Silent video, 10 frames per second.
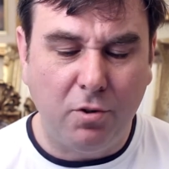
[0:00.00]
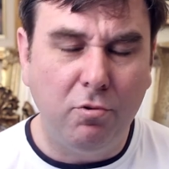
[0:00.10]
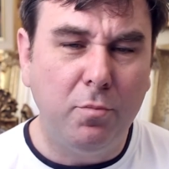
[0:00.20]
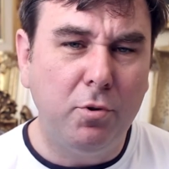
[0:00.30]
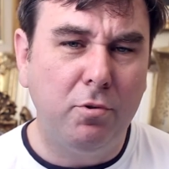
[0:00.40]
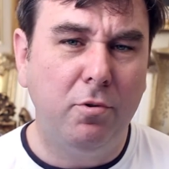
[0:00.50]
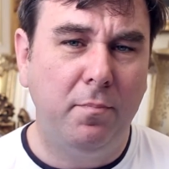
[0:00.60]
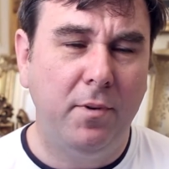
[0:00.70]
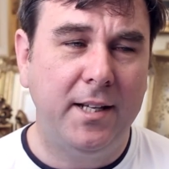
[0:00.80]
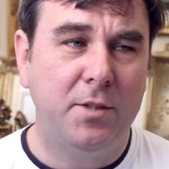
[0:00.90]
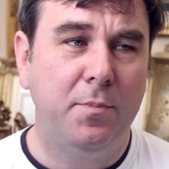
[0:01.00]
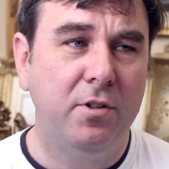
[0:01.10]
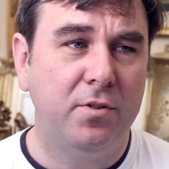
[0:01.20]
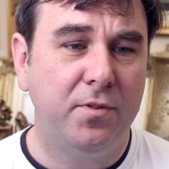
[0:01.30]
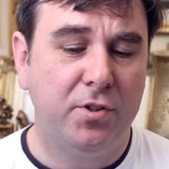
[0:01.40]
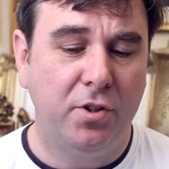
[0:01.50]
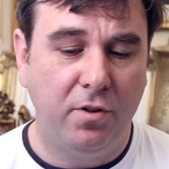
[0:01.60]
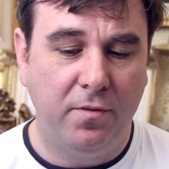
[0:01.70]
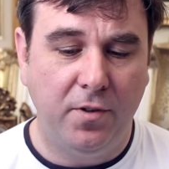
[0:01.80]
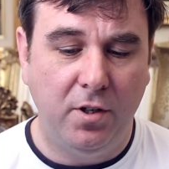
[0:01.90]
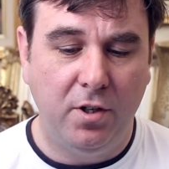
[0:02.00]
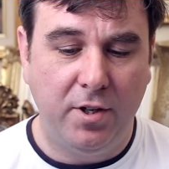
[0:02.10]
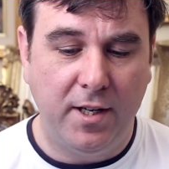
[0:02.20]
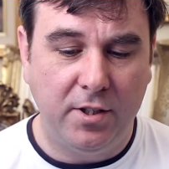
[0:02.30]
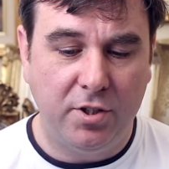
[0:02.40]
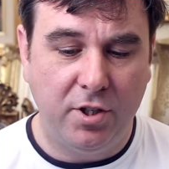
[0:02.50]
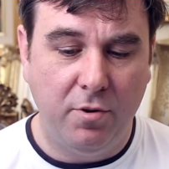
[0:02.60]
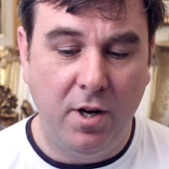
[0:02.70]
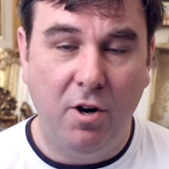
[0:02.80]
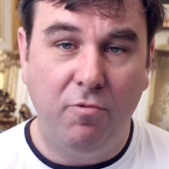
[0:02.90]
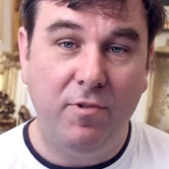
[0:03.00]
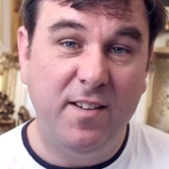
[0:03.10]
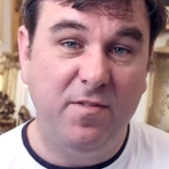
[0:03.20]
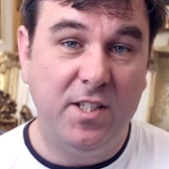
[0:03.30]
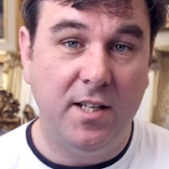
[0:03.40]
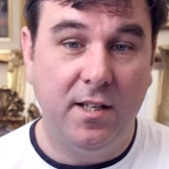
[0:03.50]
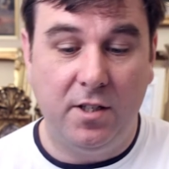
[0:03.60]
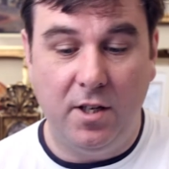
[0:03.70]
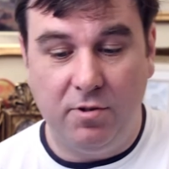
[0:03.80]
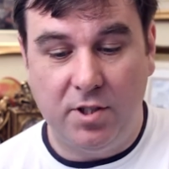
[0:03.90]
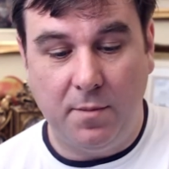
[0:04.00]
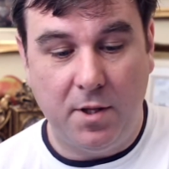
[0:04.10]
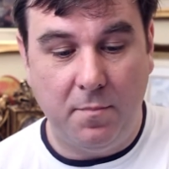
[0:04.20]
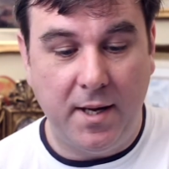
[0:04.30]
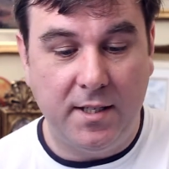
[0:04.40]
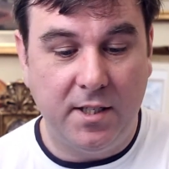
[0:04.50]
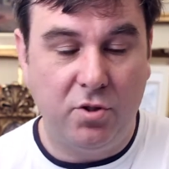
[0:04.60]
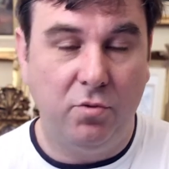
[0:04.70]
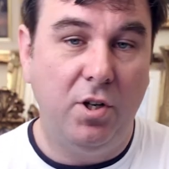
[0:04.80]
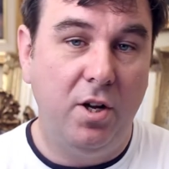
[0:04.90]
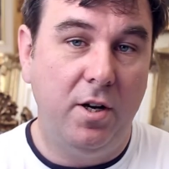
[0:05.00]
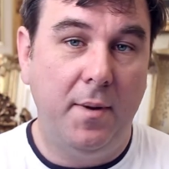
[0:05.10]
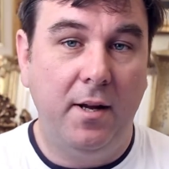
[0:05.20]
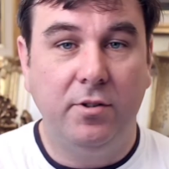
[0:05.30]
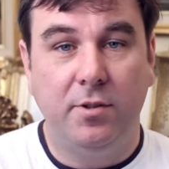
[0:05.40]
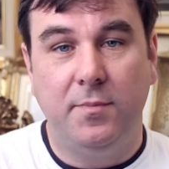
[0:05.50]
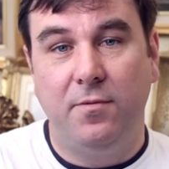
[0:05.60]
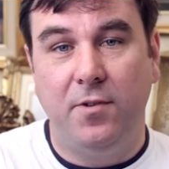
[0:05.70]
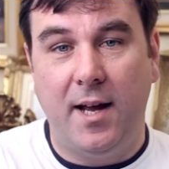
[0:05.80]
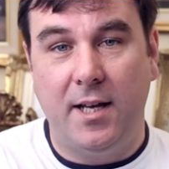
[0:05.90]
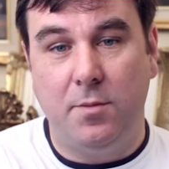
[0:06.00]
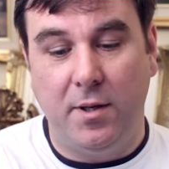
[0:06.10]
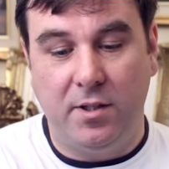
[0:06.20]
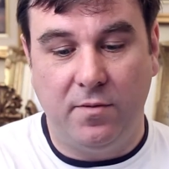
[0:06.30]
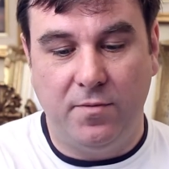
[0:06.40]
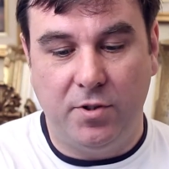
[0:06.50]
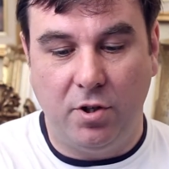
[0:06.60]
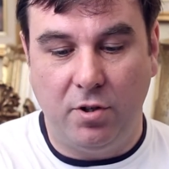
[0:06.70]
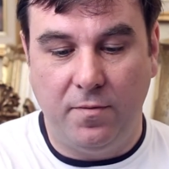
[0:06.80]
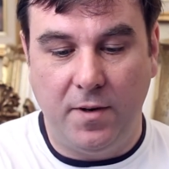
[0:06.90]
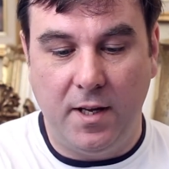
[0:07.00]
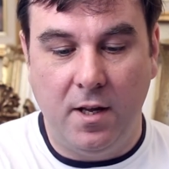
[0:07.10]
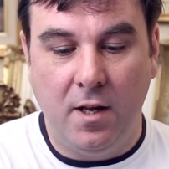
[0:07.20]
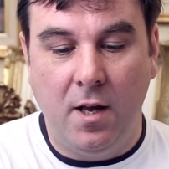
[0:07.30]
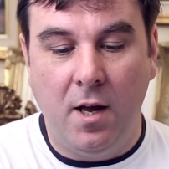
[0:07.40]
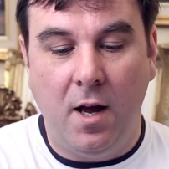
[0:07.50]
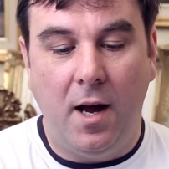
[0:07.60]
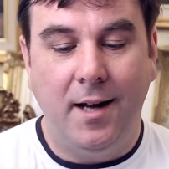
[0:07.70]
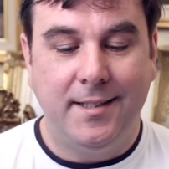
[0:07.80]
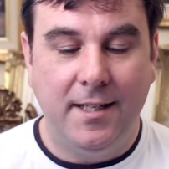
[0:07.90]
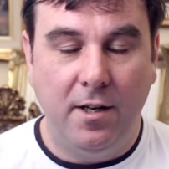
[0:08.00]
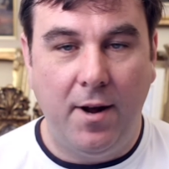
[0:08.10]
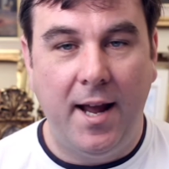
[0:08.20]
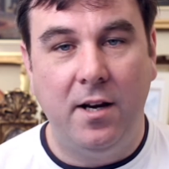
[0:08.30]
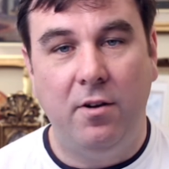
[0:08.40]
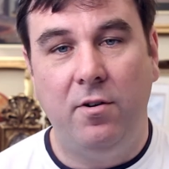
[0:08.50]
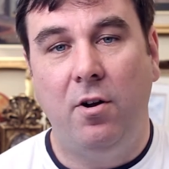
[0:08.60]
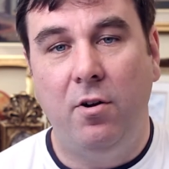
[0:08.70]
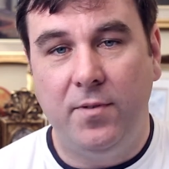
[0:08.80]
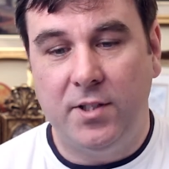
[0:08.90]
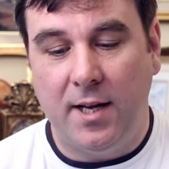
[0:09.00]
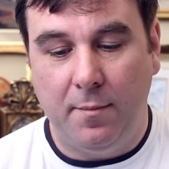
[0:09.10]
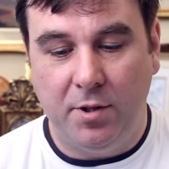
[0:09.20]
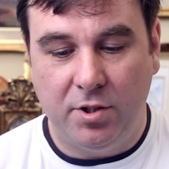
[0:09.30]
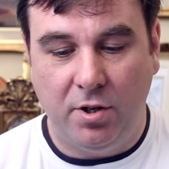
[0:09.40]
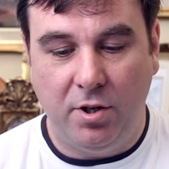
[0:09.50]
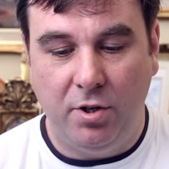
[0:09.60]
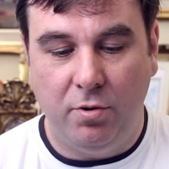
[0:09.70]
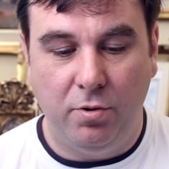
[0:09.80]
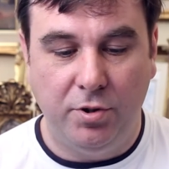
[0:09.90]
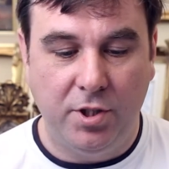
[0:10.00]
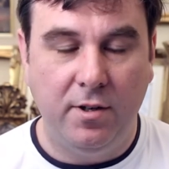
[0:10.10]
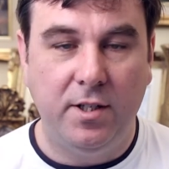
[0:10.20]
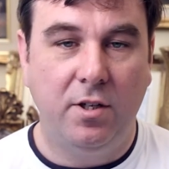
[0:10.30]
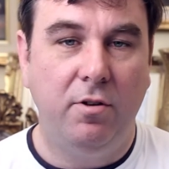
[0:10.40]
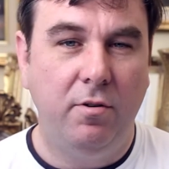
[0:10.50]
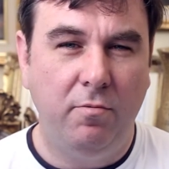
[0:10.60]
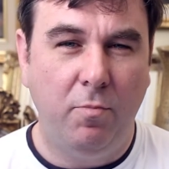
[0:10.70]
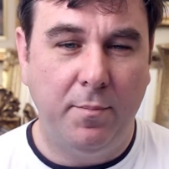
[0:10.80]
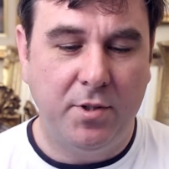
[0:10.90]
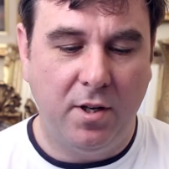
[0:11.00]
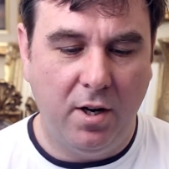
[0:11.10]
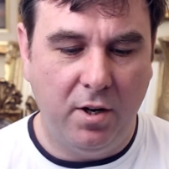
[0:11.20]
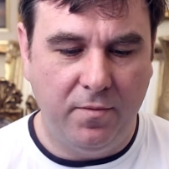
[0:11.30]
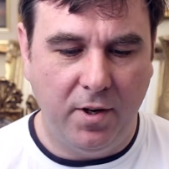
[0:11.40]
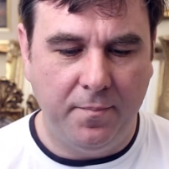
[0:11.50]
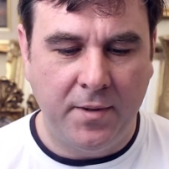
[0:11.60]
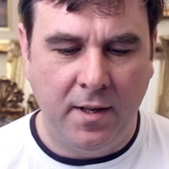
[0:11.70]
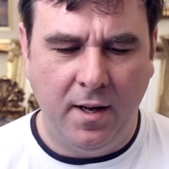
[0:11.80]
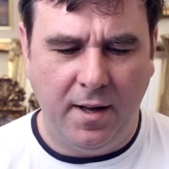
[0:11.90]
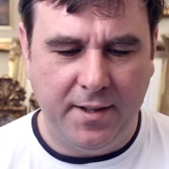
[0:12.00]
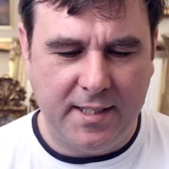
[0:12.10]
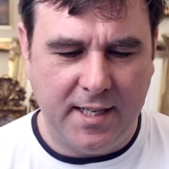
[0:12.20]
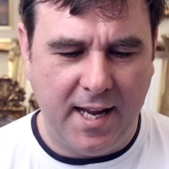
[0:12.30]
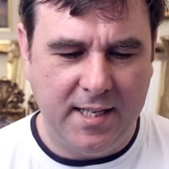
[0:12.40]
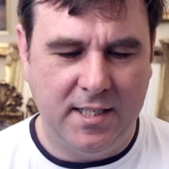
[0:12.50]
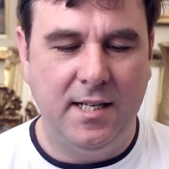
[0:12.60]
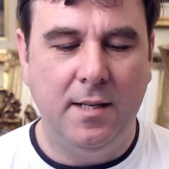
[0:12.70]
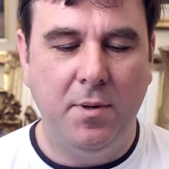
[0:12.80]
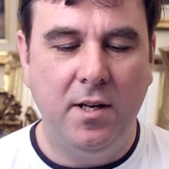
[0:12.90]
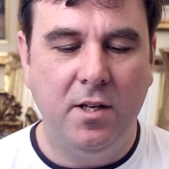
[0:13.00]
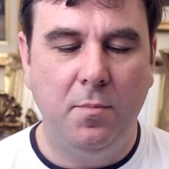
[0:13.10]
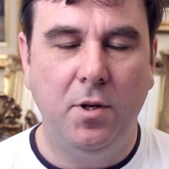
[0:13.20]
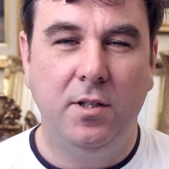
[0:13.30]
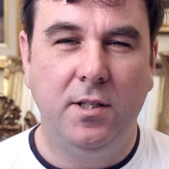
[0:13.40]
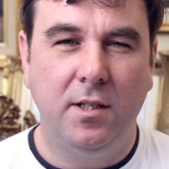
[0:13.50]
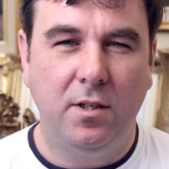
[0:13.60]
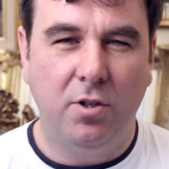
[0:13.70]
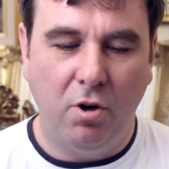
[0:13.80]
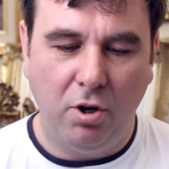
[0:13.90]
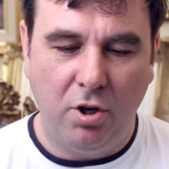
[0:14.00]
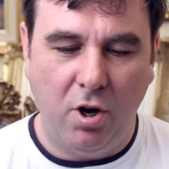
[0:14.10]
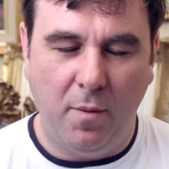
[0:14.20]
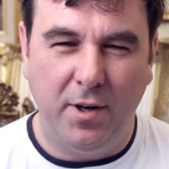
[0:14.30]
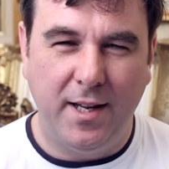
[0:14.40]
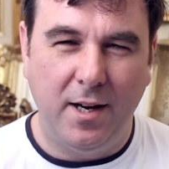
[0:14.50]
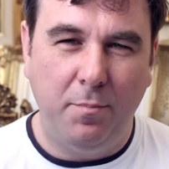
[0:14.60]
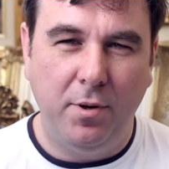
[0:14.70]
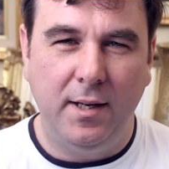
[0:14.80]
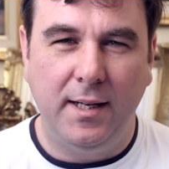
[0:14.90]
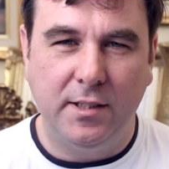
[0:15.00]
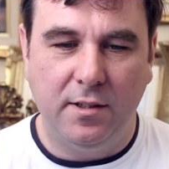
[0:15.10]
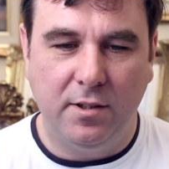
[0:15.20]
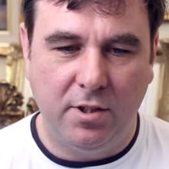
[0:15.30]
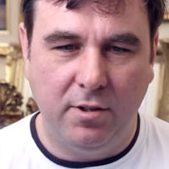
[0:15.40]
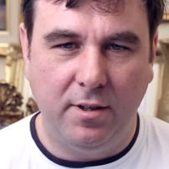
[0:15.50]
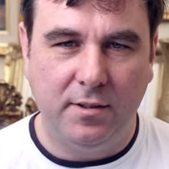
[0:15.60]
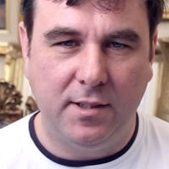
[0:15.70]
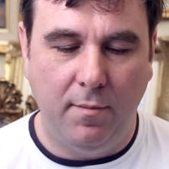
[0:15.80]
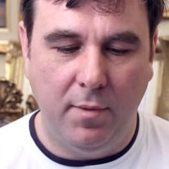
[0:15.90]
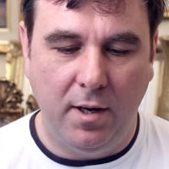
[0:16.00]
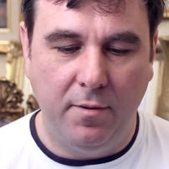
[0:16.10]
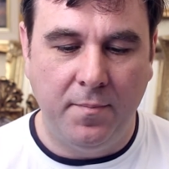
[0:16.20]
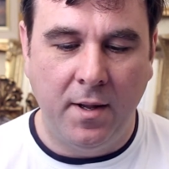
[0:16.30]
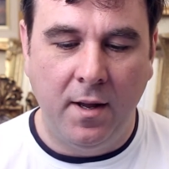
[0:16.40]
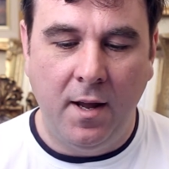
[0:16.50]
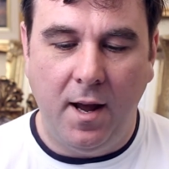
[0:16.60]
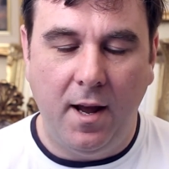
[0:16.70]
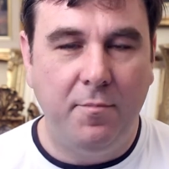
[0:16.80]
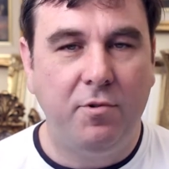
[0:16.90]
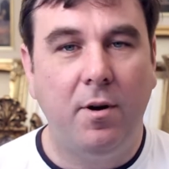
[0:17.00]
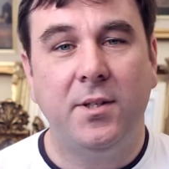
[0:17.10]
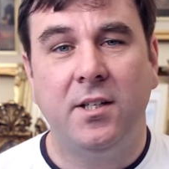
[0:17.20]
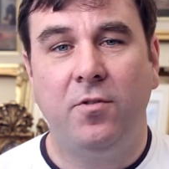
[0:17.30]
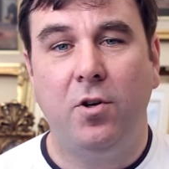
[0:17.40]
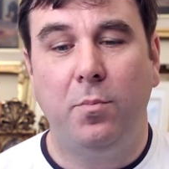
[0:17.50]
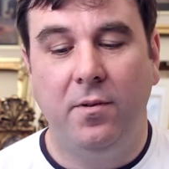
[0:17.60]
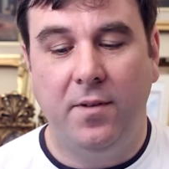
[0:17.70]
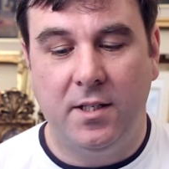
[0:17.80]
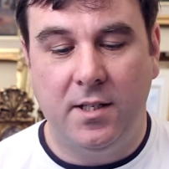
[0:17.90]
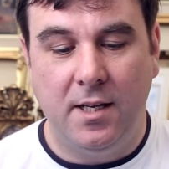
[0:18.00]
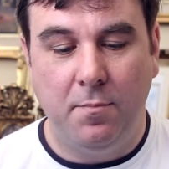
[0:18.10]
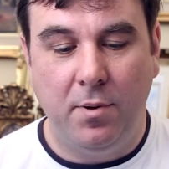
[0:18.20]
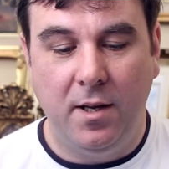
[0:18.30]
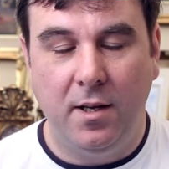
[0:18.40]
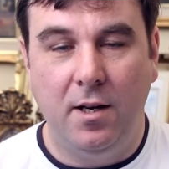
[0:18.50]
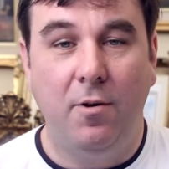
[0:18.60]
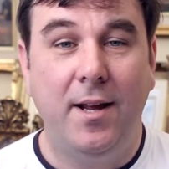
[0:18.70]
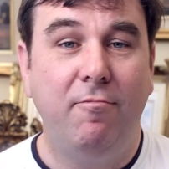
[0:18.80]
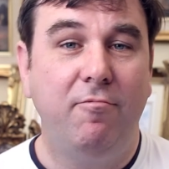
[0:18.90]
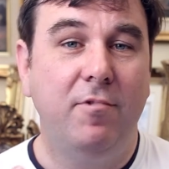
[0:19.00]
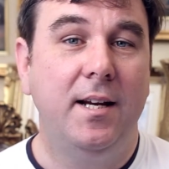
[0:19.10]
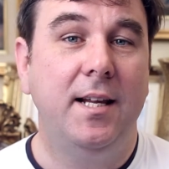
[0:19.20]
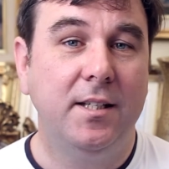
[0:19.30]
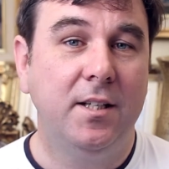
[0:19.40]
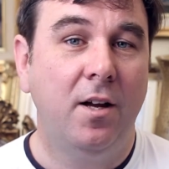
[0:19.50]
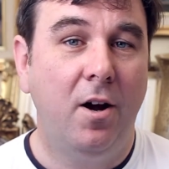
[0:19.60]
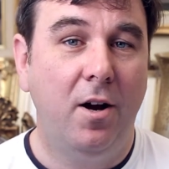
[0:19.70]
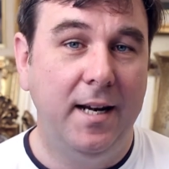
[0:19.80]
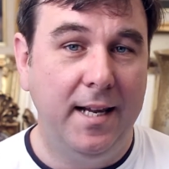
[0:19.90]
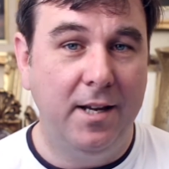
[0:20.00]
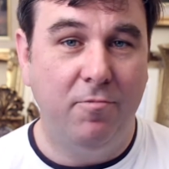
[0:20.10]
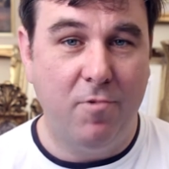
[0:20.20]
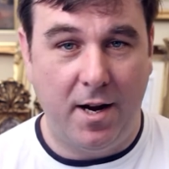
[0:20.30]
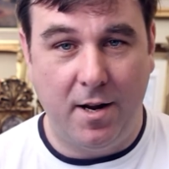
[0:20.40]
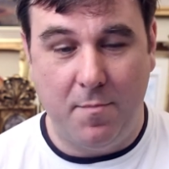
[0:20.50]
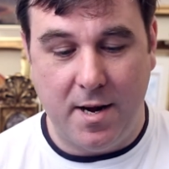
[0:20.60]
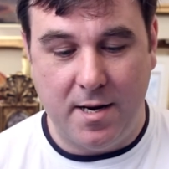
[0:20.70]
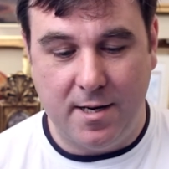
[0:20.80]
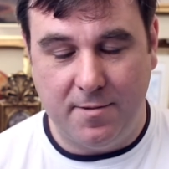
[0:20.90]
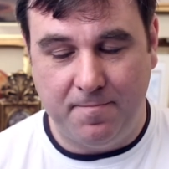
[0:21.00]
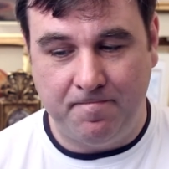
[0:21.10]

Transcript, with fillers: or a more experienced photographer looking to revisit, you know, some of the basics or learn about some different aspects of photography, I'd say, you know, head on over to Amazon or Tony's own website over at, I think it's sdpcommunity.com. Again, I'll put links in the show notes down below. Um, grab yourself a copy of SDP. You know, it really is highly recommended.